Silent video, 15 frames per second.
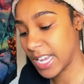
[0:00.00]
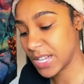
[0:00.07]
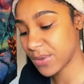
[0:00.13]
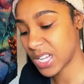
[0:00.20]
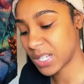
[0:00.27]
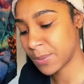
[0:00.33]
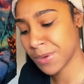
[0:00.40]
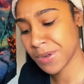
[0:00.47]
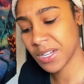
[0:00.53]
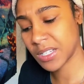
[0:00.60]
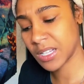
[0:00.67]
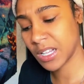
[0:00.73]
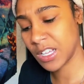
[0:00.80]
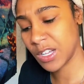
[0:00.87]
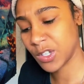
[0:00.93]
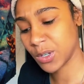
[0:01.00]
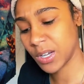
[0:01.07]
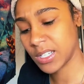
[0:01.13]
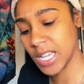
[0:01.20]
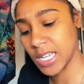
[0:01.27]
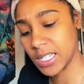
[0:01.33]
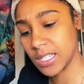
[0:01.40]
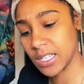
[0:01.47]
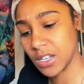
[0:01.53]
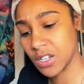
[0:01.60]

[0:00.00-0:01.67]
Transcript: And that's why Spirit is telling you to assess the